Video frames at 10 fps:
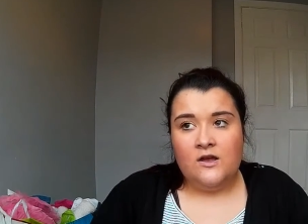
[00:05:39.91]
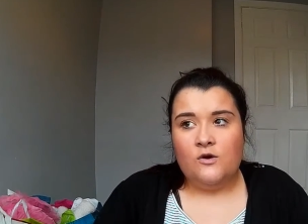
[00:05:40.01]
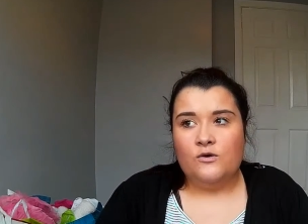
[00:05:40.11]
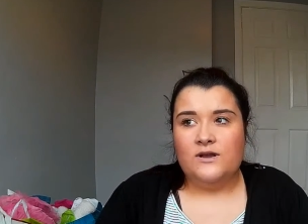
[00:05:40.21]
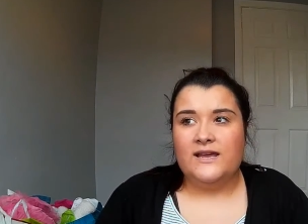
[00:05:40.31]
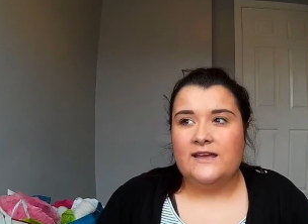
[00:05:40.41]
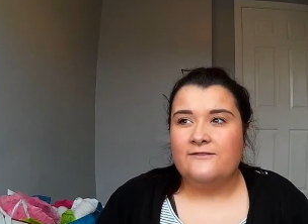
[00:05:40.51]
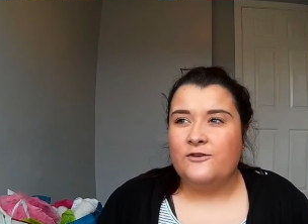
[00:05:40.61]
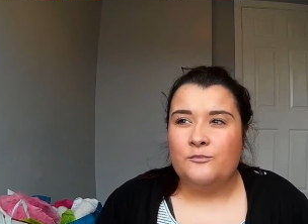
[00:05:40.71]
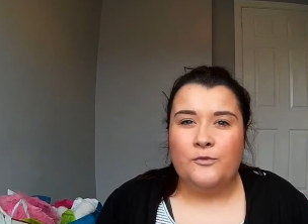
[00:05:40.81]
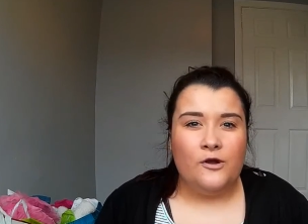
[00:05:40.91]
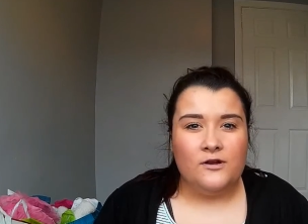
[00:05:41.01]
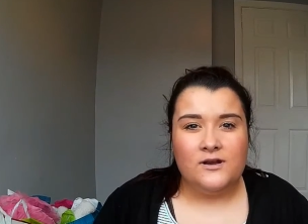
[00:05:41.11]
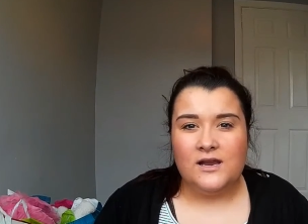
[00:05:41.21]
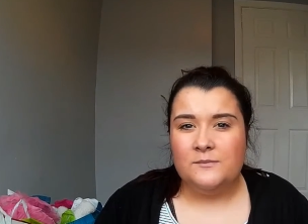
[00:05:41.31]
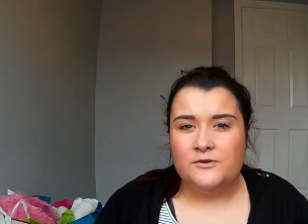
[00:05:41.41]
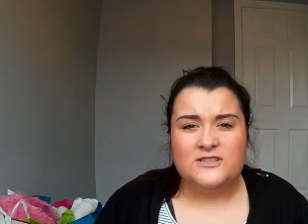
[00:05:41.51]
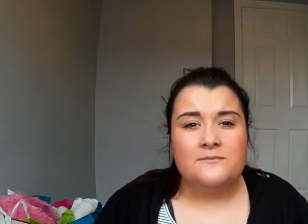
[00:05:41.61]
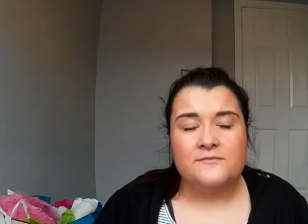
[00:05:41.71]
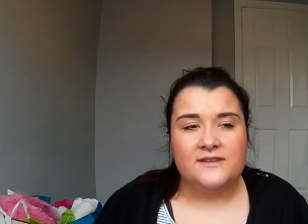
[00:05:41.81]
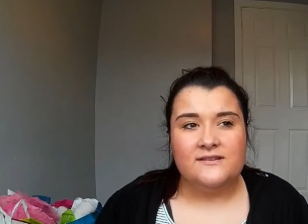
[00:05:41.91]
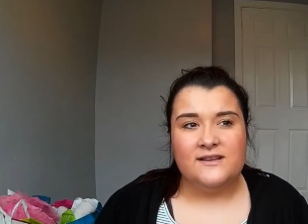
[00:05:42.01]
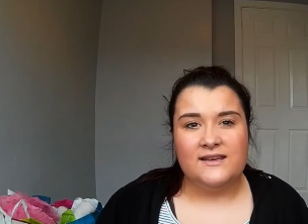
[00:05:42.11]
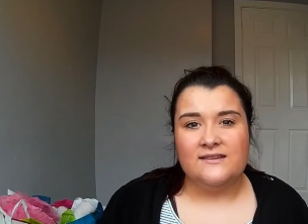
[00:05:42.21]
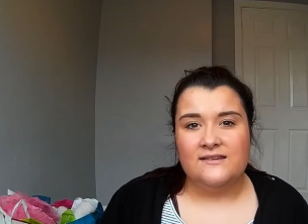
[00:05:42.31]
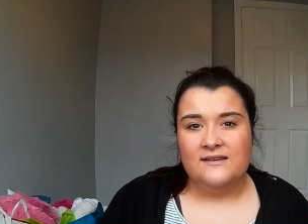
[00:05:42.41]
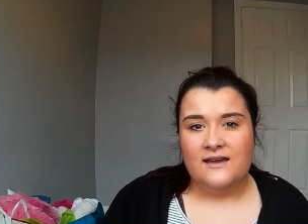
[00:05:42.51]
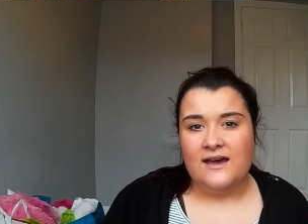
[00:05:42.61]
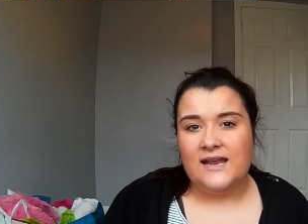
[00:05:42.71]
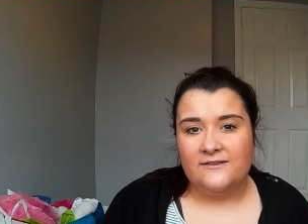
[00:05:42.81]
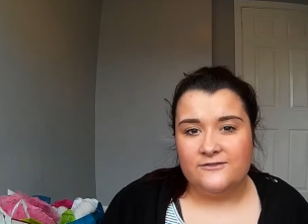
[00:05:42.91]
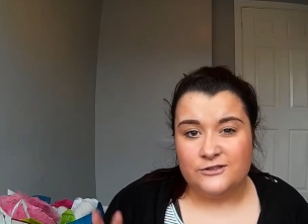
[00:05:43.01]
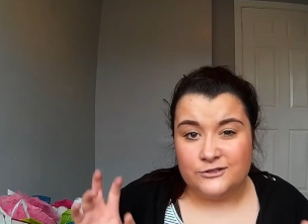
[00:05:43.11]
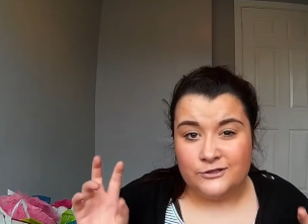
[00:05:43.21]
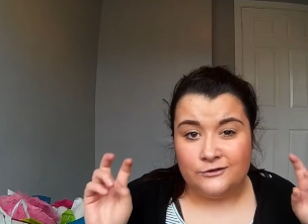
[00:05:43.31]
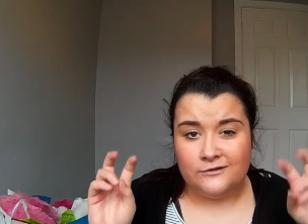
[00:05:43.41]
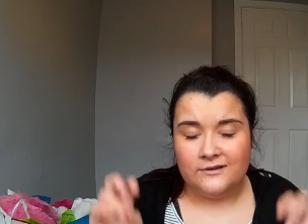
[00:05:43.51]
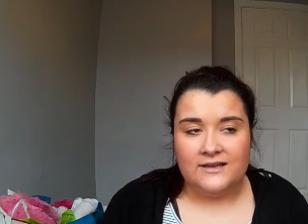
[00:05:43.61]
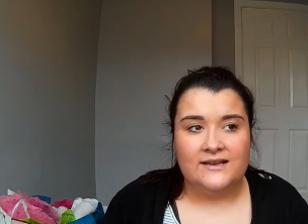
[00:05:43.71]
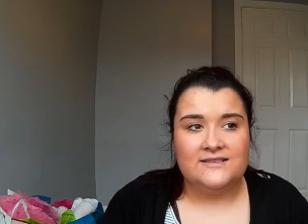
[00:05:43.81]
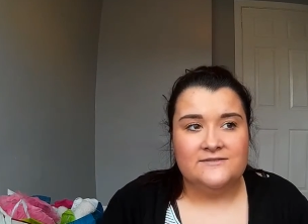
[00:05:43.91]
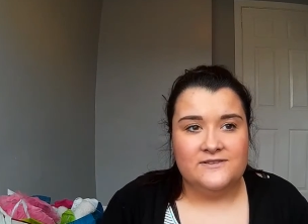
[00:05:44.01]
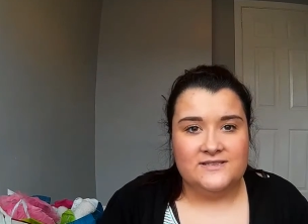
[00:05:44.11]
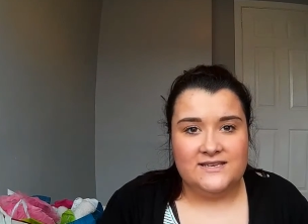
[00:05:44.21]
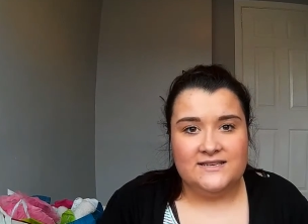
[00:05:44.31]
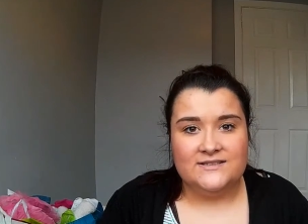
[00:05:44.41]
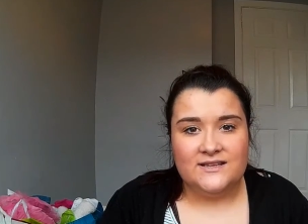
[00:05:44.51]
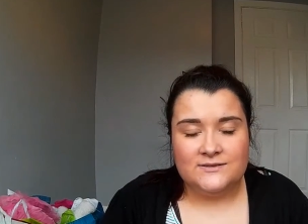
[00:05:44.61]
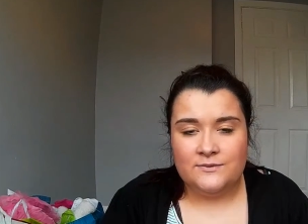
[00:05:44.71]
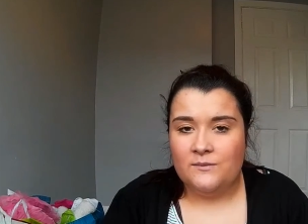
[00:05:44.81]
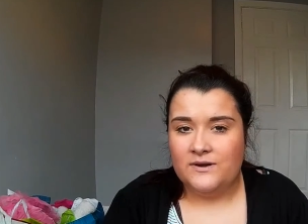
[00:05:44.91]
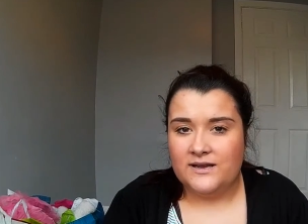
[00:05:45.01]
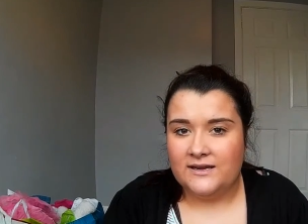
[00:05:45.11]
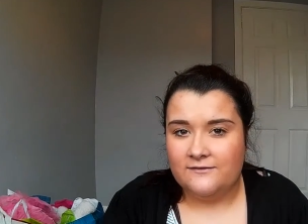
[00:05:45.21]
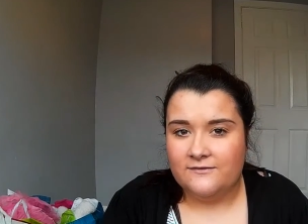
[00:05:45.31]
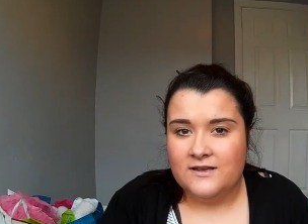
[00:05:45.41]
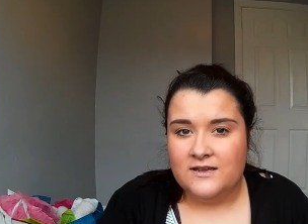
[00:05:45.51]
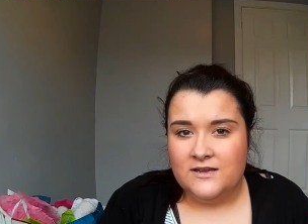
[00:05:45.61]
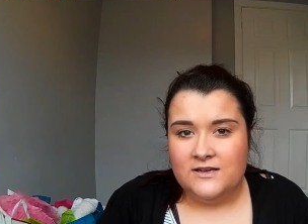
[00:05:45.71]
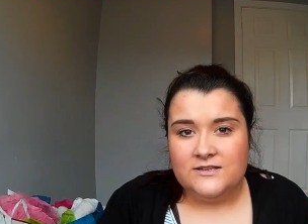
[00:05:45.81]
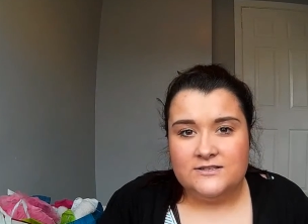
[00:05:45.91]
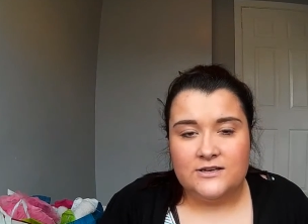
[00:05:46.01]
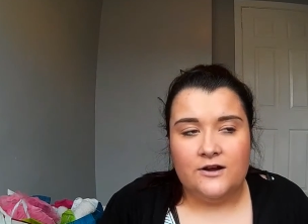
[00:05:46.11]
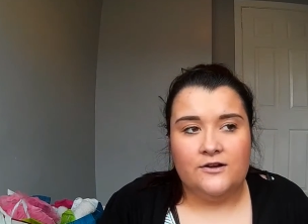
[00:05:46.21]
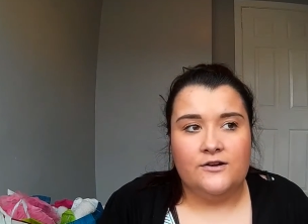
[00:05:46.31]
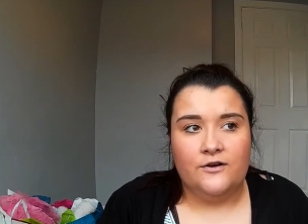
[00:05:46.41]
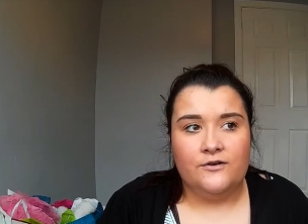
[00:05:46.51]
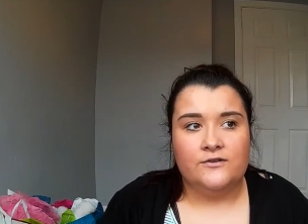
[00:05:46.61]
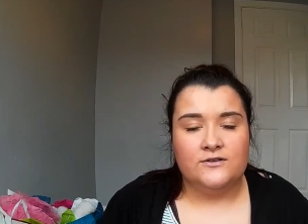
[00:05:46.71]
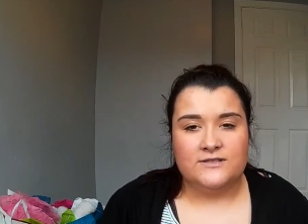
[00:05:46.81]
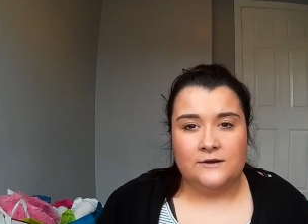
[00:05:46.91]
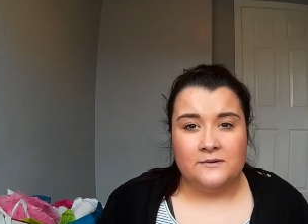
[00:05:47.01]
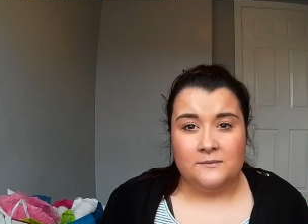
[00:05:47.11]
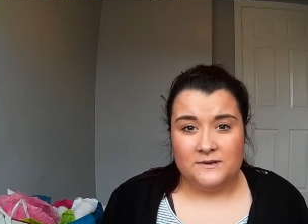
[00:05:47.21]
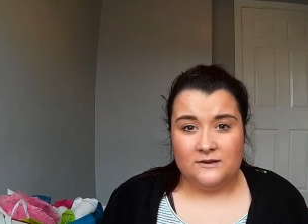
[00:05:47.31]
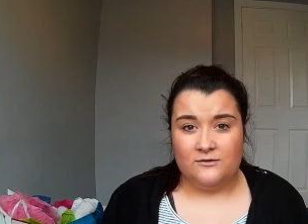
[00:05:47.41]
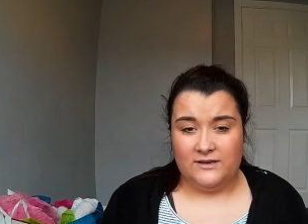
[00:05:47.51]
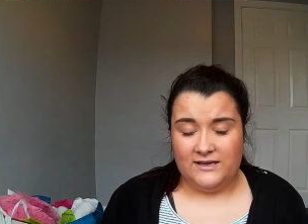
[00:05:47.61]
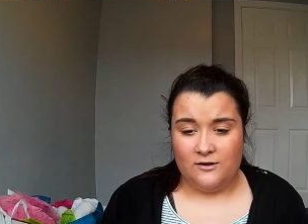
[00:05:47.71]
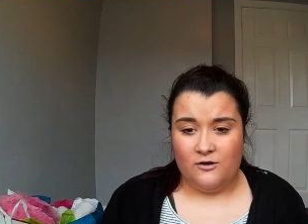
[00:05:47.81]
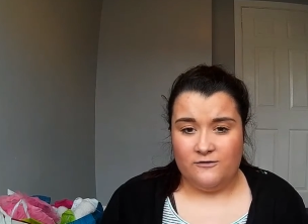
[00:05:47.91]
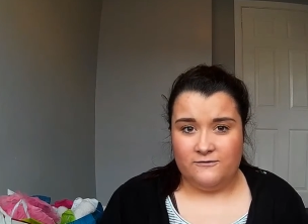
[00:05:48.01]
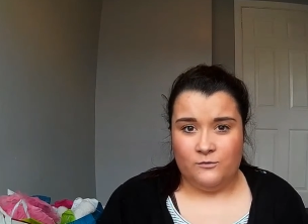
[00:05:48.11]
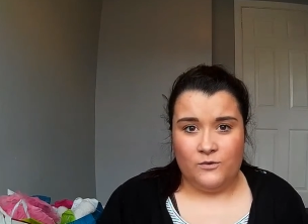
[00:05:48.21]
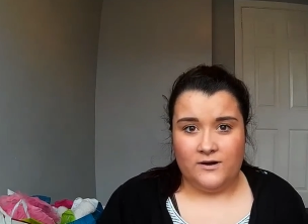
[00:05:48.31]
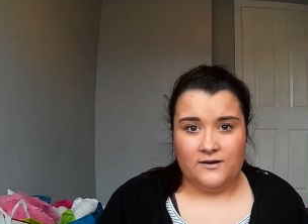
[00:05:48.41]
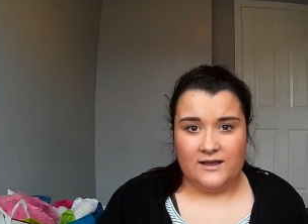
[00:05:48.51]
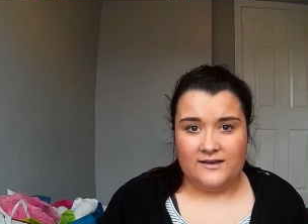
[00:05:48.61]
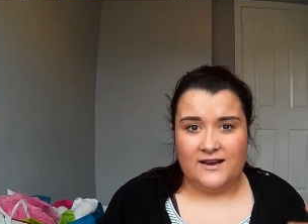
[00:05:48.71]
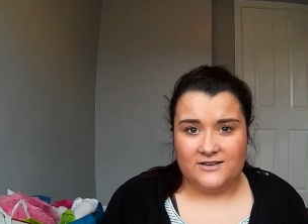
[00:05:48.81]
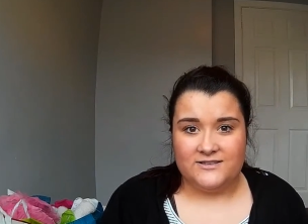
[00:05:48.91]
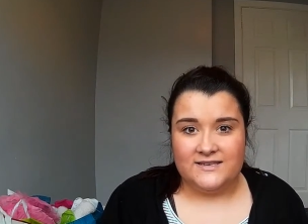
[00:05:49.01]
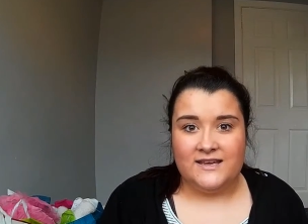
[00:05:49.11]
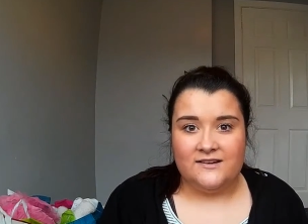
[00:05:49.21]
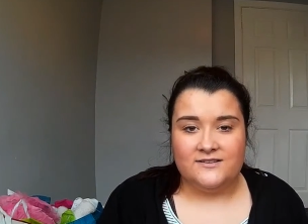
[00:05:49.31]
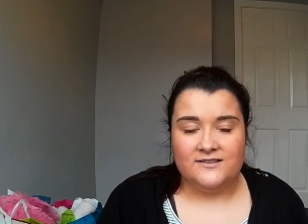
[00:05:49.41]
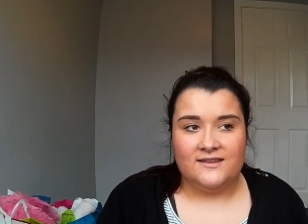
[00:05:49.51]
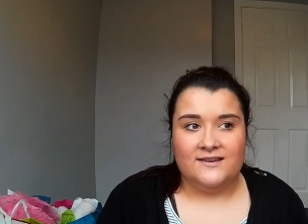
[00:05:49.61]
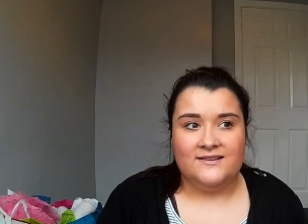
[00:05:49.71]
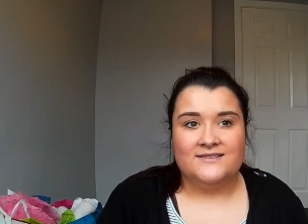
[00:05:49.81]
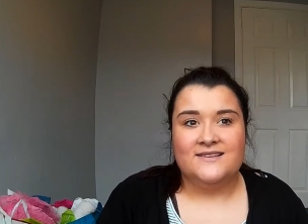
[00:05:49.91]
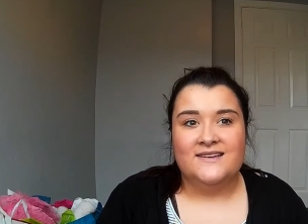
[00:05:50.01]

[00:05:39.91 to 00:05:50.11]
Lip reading: or like a football club or something, like an after school activity. So that's what I want to kind of start her on, because now I'm like off work, I can actually take her to things.